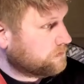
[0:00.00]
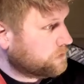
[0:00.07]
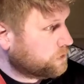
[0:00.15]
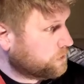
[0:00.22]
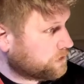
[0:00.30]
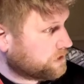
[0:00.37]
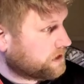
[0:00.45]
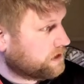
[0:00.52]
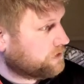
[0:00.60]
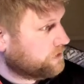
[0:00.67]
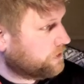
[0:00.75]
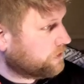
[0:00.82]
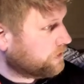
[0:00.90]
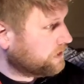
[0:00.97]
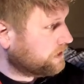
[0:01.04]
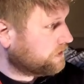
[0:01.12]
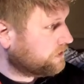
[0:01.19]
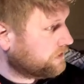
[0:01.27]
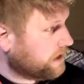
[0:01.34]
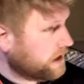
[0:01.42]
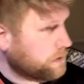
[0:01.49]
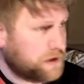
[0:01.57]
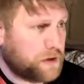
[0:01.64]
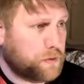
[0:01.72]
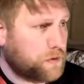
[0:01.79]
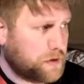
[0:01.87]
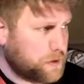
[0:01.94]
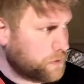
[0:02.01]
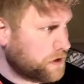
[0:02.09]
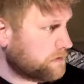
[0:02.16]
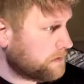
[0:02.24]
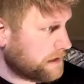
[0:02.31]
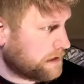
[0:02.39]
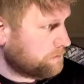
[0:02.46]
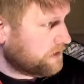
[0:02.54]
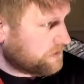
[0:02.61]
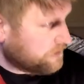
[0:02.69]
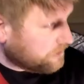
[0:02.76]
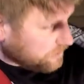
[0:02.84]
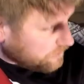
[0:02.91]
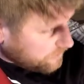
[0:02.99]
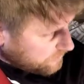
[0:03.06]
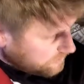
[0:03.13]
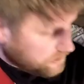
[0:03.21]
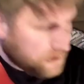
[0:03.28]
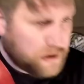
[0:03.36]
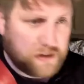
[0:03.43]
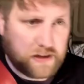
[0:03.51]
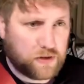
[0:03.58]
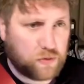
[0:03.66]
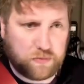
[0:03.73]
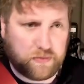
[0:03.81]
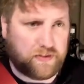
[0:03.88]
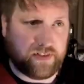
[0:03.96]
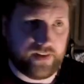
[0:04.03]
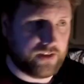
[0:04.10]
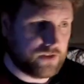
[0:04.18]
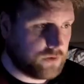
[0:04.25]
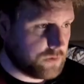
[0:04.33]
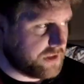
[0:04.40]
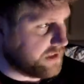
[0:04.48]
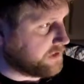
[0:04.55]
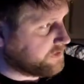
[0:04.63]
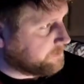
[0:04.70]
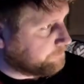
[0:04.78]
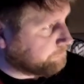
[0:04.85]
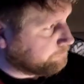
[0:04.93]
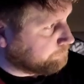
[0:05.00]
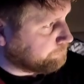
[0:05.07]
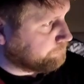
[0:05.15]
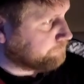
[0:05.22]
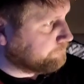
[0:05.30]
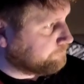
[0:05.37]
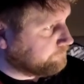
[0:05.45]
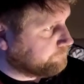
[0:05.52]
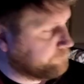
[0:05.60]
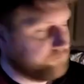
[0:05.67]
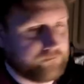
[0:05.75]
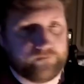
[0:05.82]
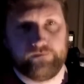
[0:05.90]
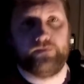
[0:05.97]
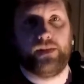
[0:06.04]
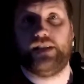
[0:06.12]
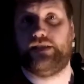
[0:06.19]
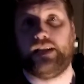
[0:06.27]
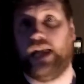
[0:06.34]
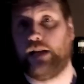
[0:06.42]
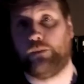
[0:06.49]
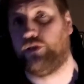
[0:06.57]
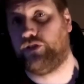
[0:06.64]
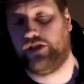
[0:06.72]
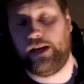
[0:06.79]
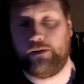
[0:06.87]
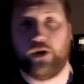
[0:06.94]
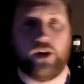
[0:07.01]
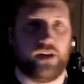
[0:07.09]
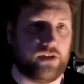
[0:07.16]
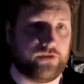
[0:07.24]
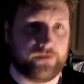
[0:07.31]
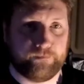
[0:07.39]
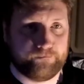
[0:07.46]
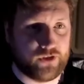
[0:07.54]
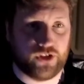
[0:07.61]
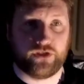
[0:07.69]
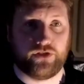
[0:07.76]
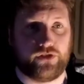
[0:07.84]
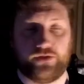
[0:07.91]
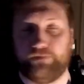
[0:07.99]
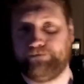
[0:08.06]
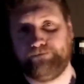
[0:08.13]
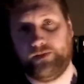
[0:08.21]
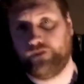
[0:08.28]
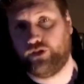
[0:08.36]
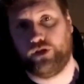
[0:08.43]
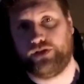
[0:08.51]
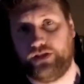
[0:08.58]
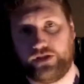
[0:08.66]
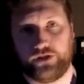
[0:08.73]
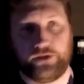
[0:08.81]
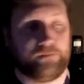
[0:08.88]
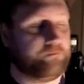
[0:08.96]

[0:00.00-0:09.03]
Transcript: Watch this dog on the other side. We don't really want to miss a dog. That wouldn't be very good, would it? And his light wants to keep going off, because of course he does.